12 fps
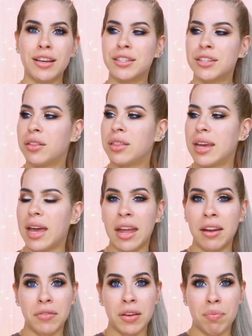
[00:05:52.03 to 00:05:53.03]
So the
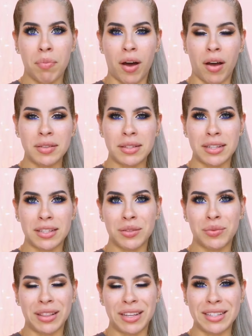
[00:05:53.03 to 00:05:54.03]
NV puffs, this
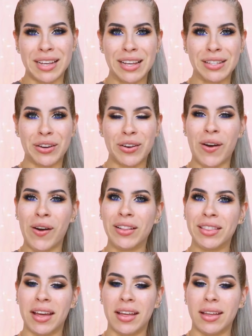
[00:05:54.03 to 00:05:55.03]
is what these guys are
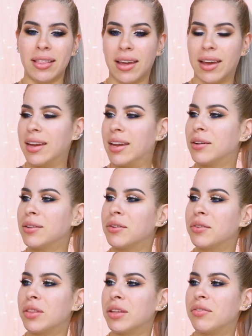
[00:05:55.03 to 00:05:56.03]
called, that they
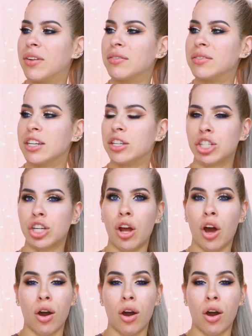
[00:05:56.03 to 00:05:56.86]
include with the foundation,